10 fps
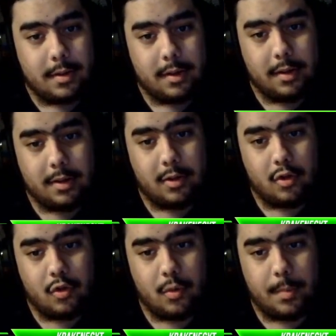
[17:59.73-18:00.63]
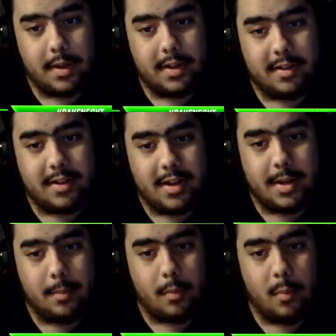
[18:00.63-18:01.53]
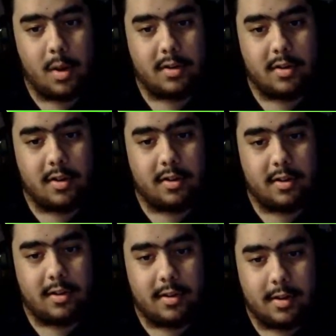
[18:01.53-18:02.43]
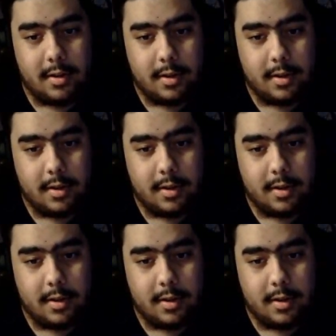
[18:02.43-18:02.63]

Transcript: it's true by its name and what it does.